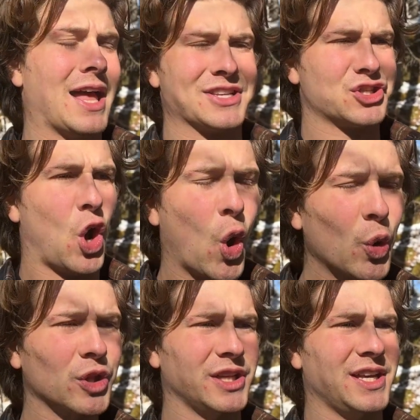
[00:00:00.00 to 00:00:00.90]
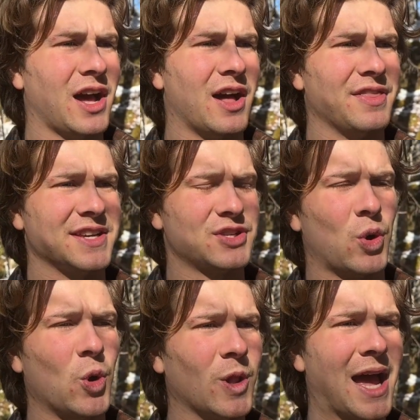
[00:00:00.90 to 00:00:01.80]
totally on this
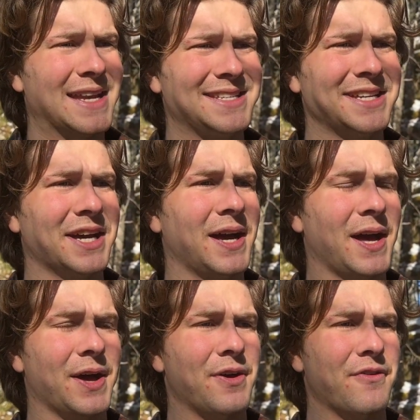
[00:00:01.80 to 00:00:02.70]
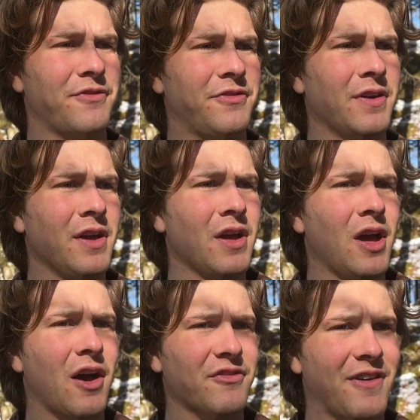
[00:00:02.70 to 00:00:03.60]
whole idea of
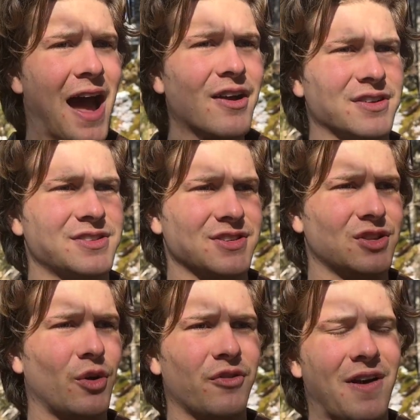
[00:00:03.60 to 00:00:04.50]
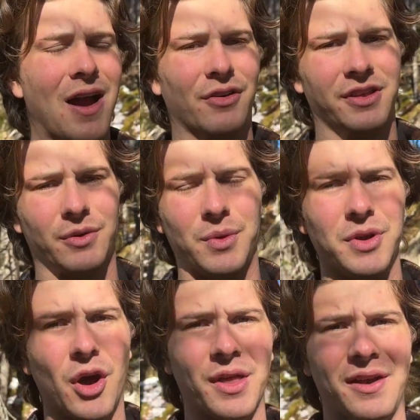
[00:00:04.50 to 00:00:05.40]
viruses, the whole viral theory. We
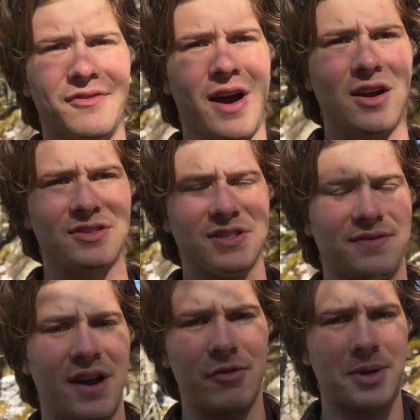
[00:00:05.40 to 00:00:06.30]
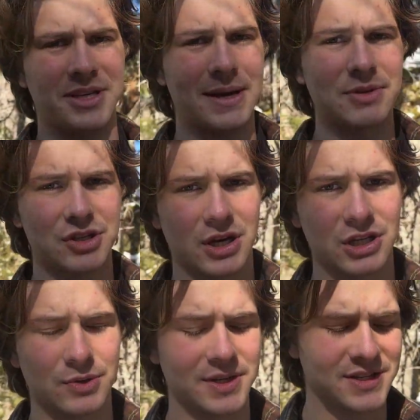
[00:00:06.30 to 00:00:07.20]
know that viruses have never been demonstrated
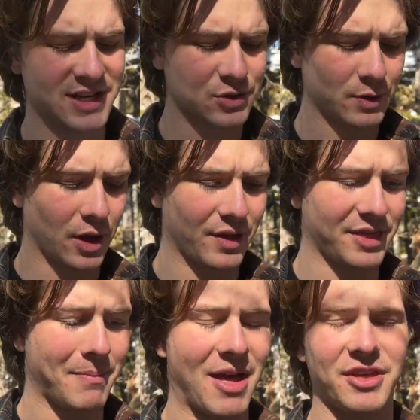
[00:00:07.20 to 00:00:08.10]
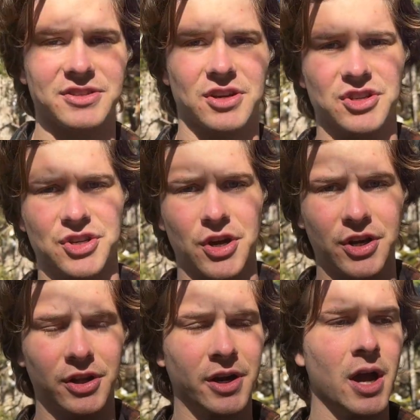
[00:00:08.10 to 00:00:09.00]
to exist. We know that the methods are
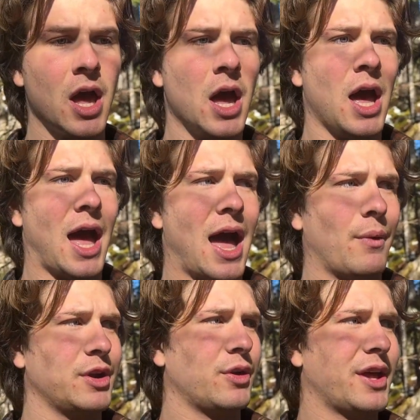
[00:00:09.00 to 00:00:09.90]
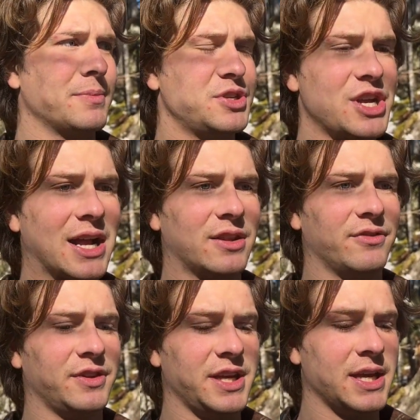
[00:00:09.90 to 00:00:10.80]
circular. We know that
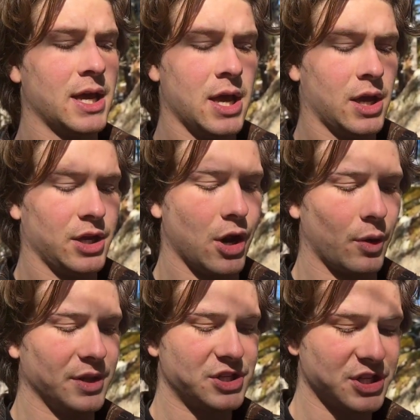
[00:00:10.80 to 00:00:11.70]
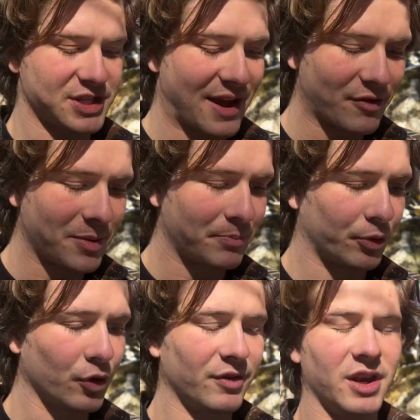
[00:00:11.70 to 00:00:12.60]
objectively, it's just never been
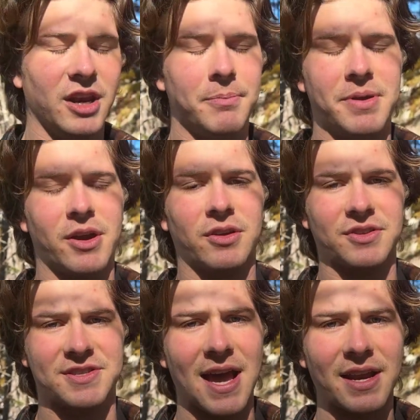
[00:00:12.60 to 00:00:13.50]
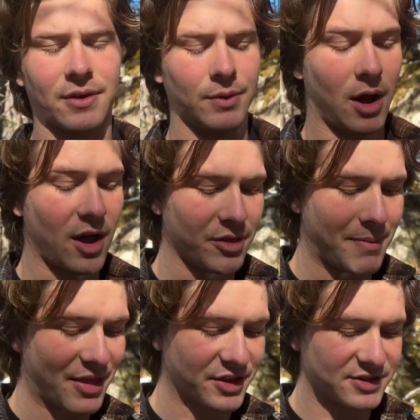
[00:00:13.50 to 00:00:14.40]
proven in an empirical setting. All the
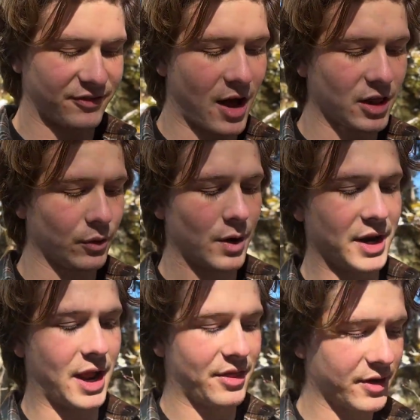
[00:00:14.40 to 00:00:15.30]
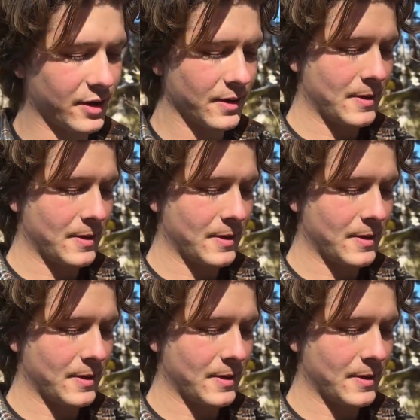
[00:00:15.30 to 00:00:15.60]
methods follow one another,